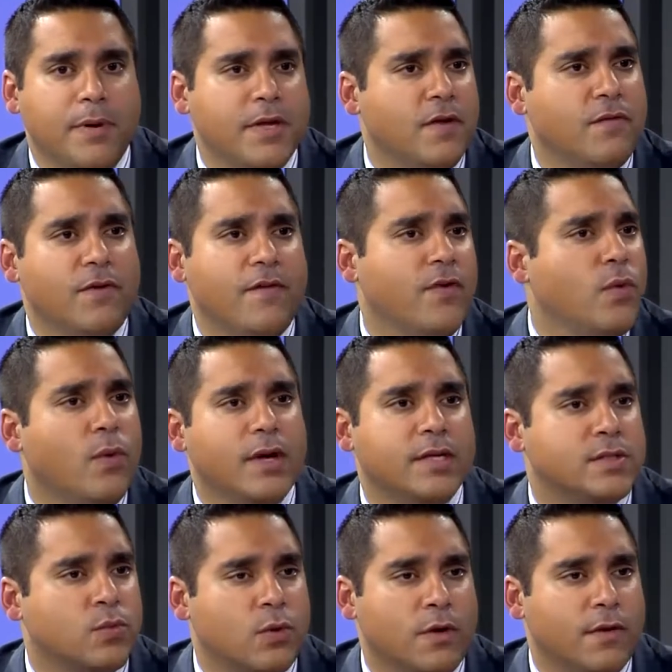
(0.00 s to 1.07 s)
opinion for everyone
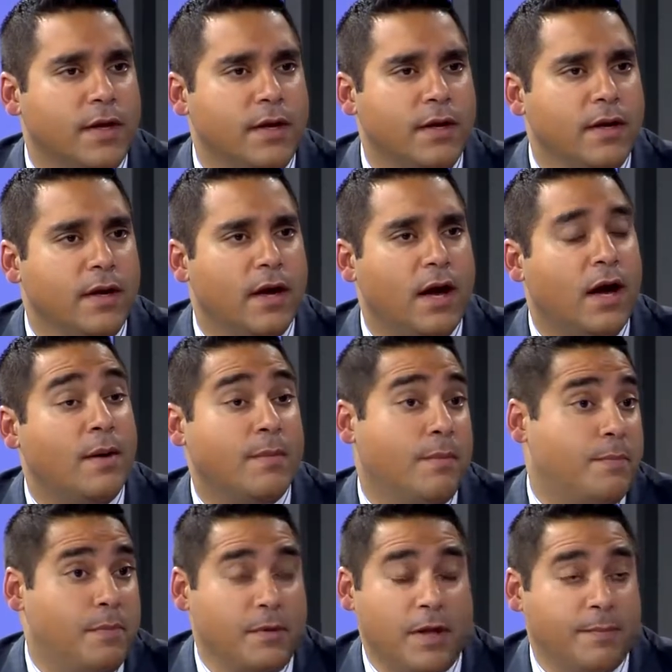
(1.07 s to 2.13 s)
is worth it.
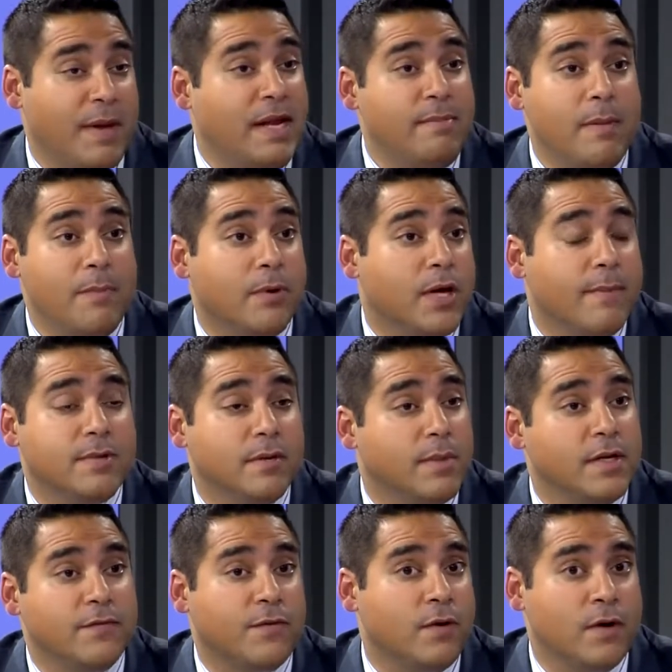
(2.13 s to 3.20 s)
Many people come
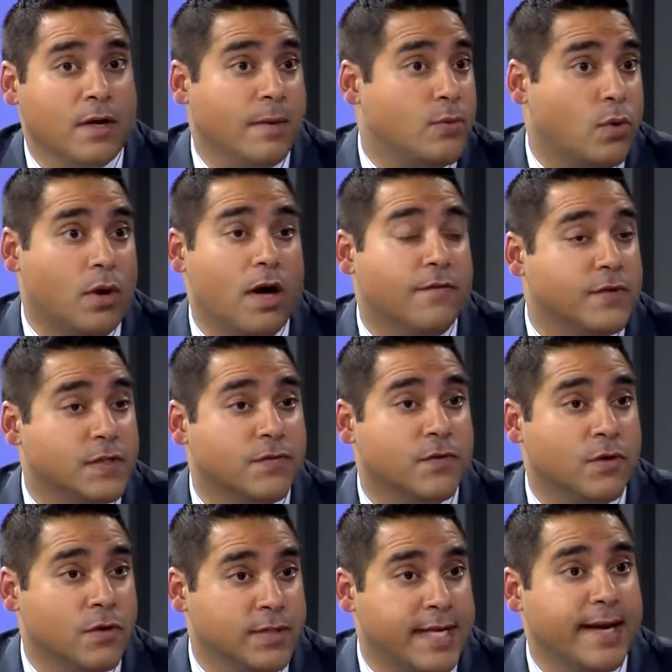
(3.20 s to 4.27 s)
to our office
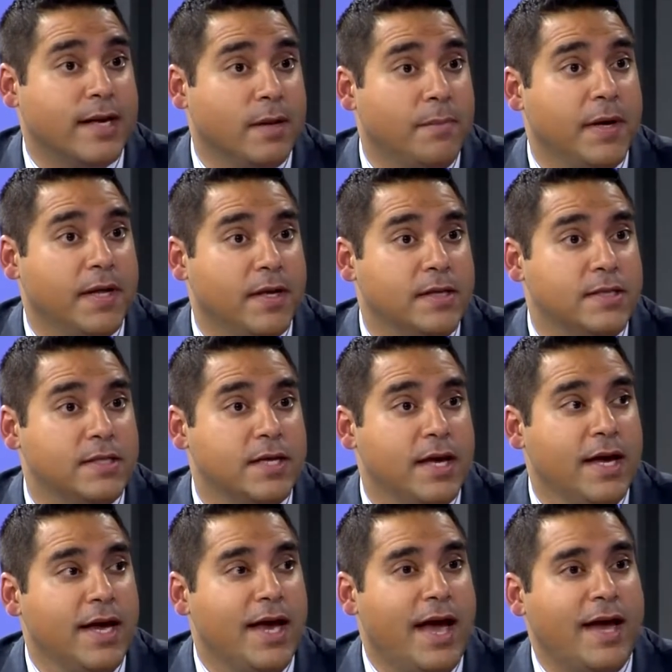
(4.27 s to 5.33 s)
for second opinions,
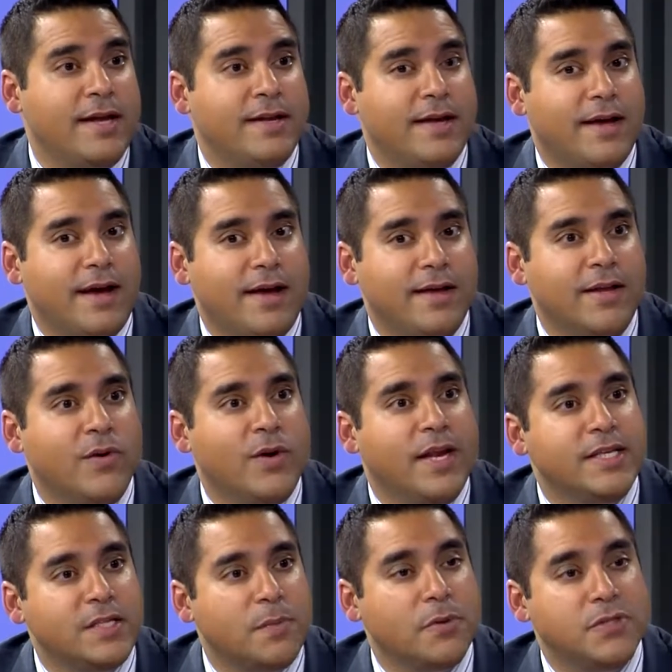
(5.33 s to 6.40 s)
and
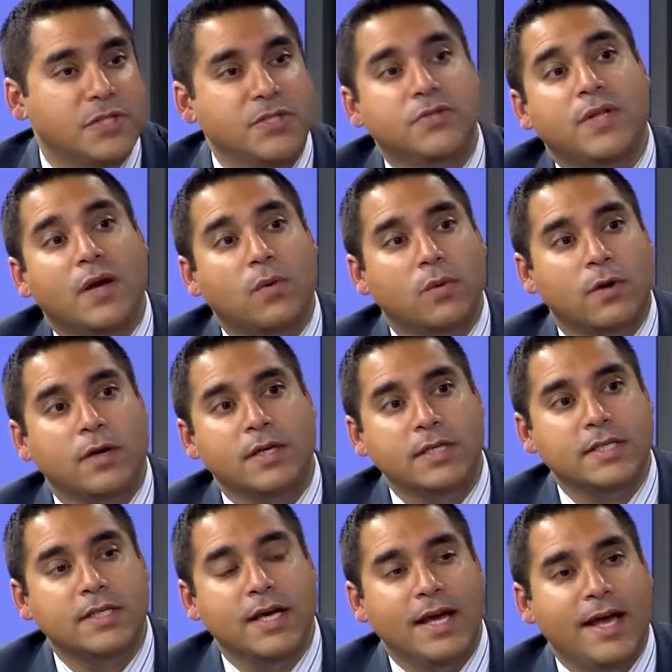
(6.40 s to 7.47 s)
it is a procedure that
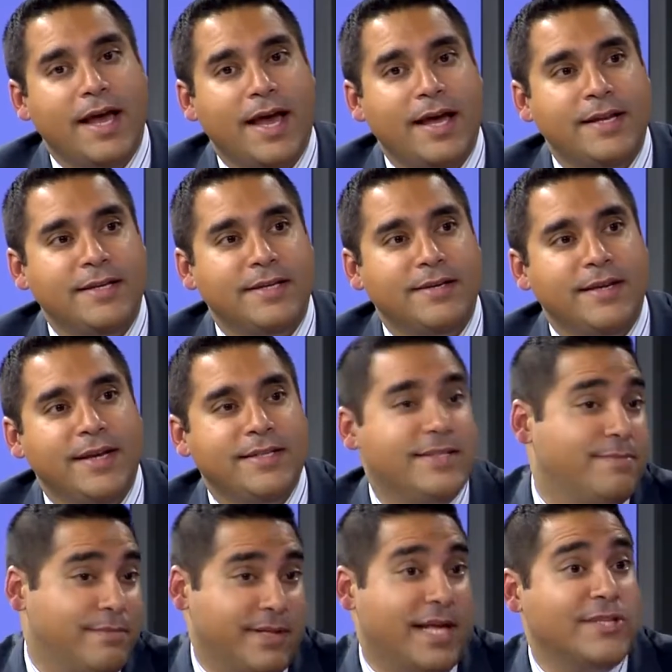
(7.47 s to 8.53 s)
works, and
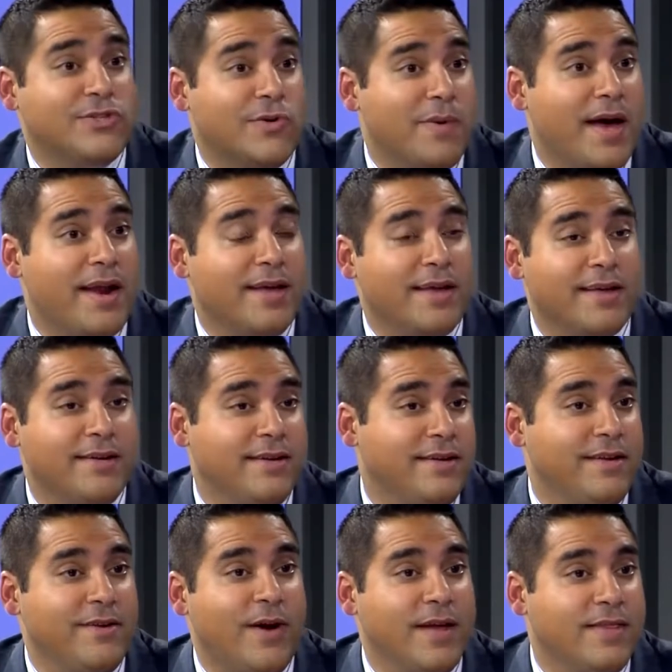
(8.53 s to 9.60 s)
it's less traumatic,
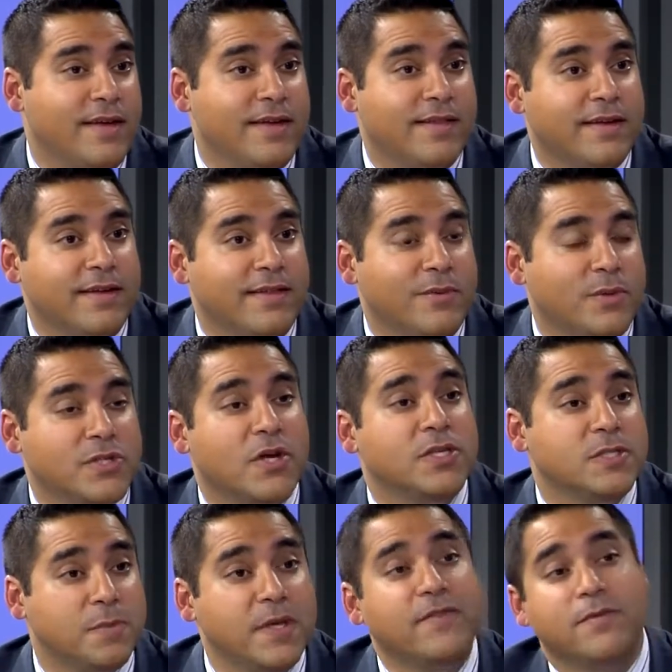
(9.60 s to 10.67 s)
and I think the
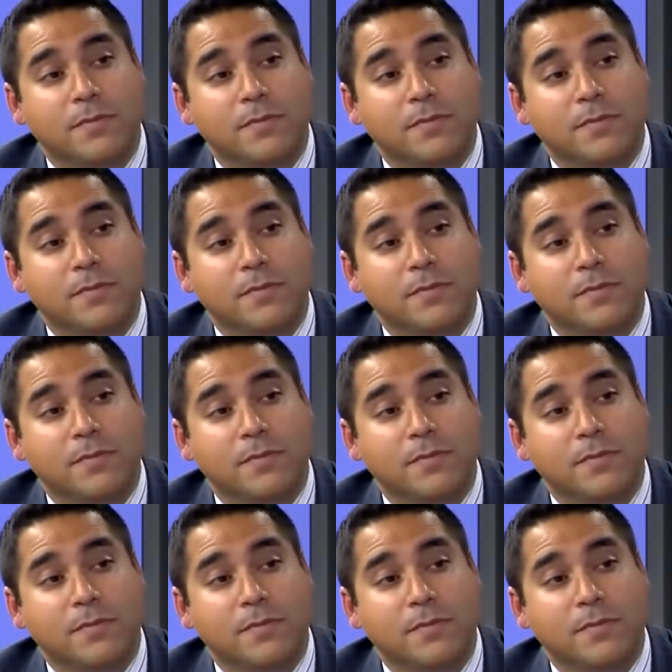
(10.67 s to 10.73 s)
results speak